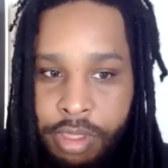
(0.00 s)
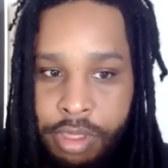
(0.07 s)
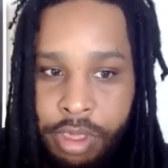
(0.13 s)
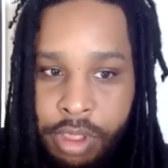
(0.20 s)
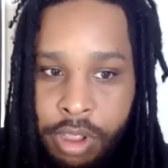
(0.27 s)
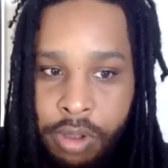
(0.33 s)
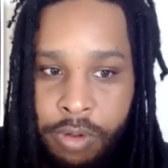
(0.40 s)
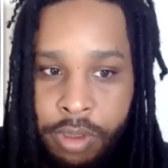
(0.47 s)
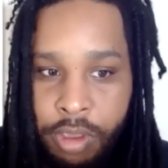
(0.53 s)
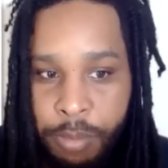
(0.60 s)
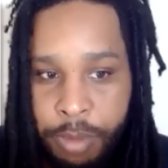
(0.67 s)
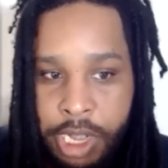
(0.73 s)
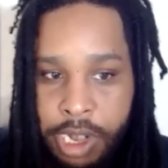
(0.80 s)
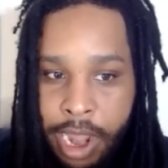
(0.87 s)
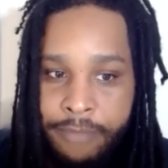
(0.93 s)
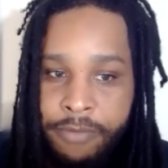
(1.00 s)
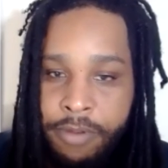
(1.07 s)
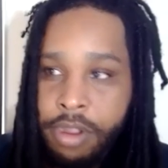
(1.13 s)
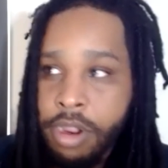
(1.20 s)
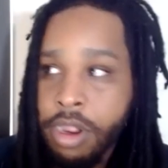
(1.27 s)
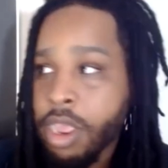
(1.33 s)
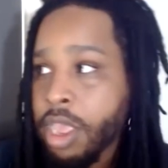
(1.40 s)
you know, a human
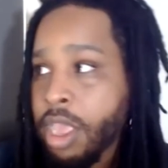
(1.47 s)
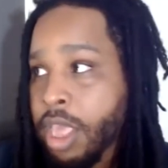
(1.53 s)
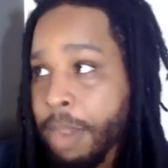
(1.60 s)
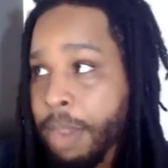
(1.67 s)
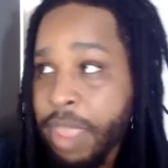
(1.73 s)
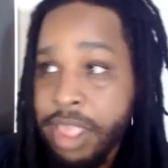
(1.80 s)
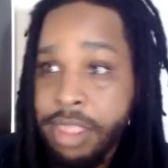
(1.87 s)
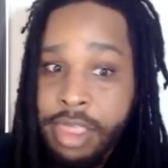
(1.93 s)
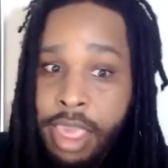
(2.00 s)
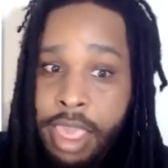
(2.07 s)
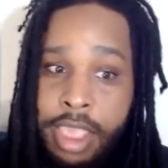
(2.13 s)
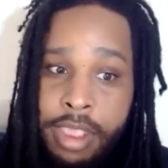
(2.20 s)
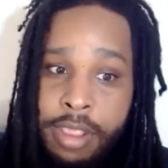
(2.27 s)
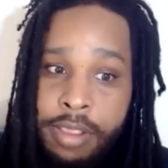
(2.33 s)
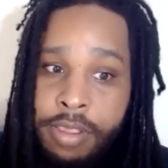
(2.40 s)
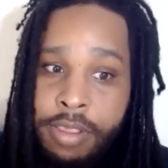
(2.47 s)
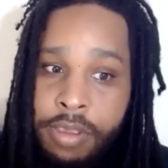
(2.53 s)
trafficker. I'm not saying,